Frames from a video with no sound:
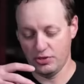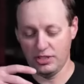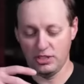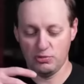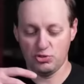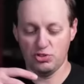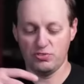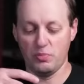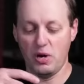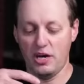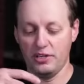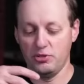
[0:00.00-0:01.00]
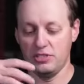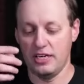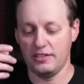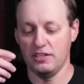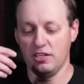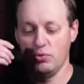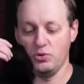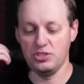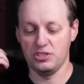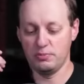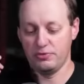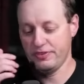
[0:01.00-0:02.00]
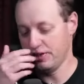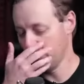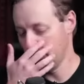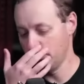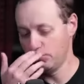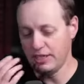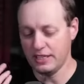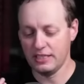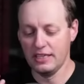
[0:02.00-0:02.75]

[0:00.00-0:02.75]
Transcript: Comes to us from Technica, which is a professional brand.